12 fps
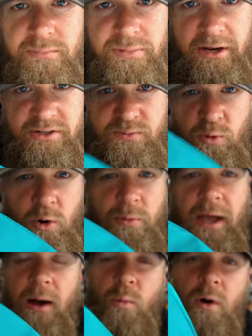There's more.
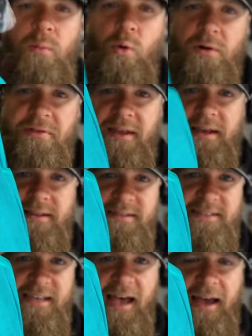We got one more thing in the
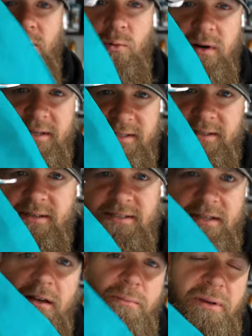sack. What is it?
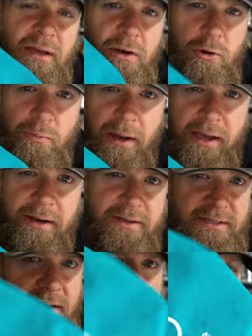Is it going to be a new bait?
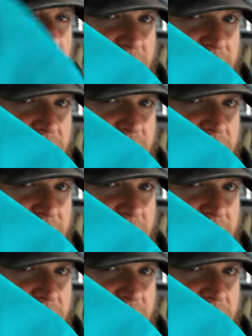Is it going to be